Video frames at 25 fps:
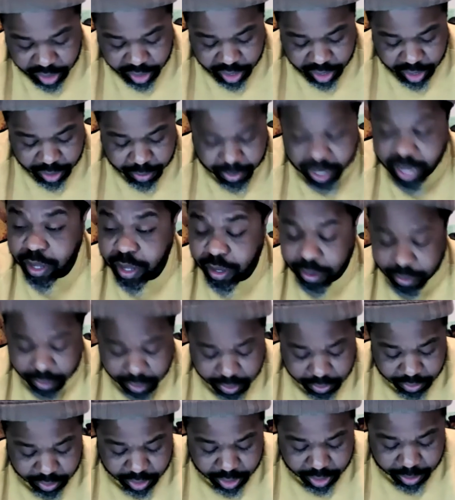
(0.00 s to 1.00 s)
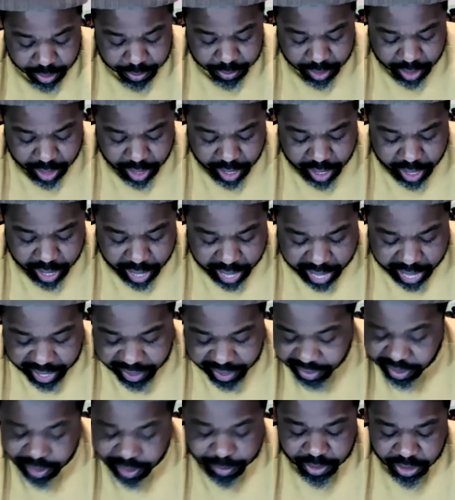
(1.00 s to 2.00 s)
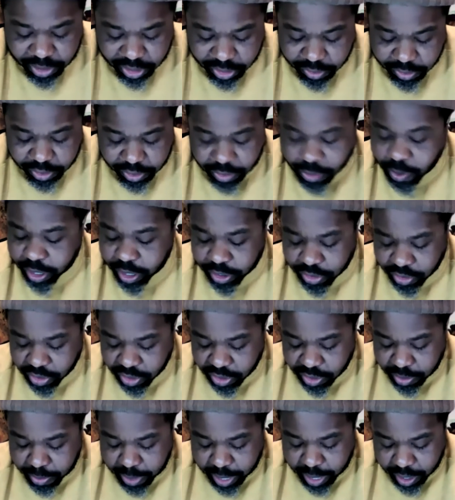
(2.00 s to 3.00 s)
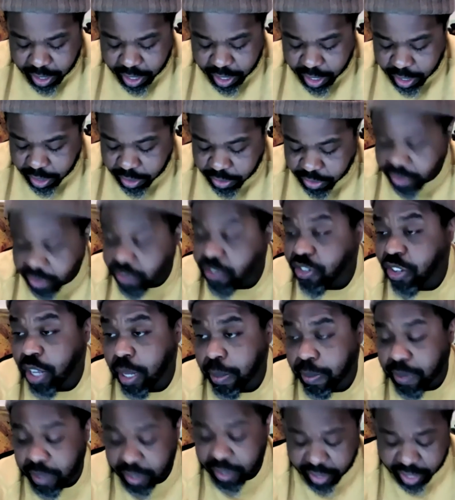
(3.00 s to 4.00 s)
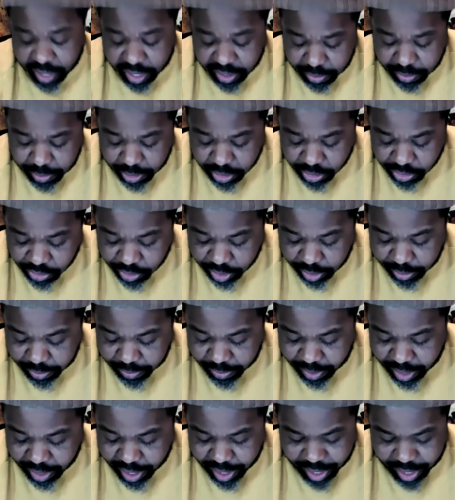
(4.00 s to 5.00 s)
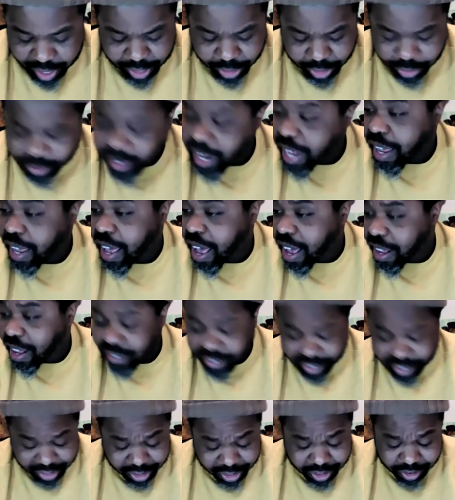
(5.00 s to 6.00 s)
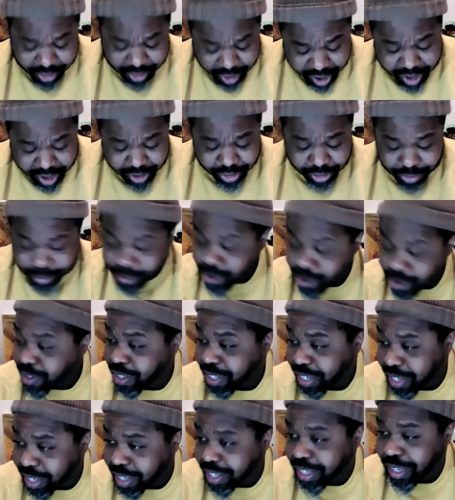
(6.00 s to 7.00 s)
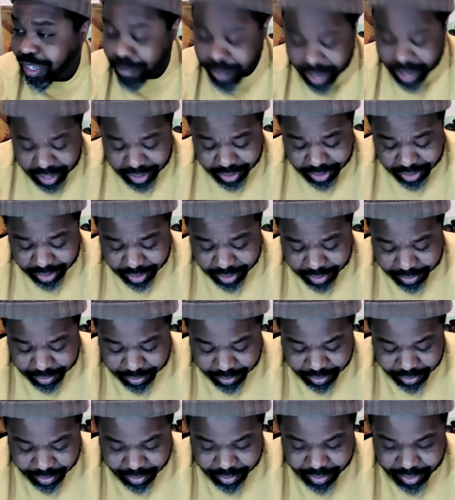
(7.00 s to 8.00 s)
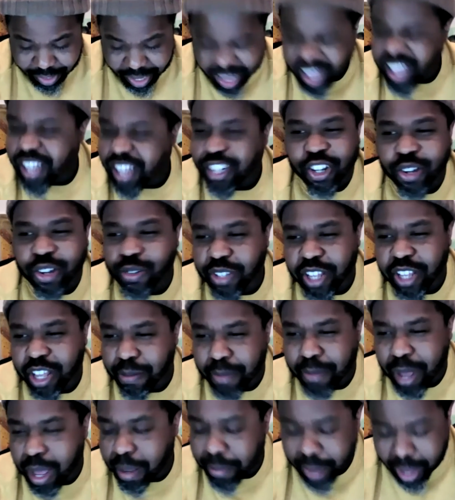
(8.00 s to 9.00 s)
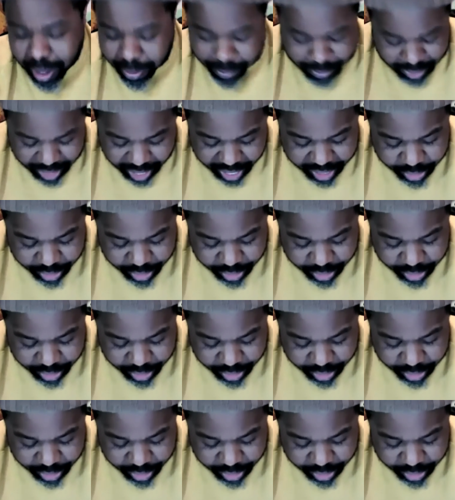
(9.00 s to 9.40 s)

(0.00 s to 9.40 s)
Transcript: him like a grown-up, asked him serious questions about colors and shapes in Sesame Street. You like Oscar the Grouch more than Cookie Monster? Don't tell my mom, but I